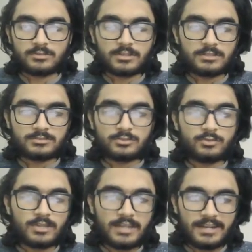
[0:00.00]
Okay, so
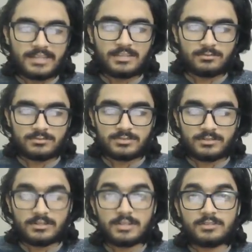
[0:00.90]
you can add any question
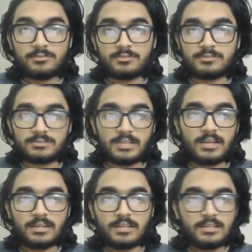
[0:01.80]
related to your
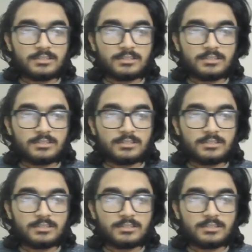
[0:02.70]
site.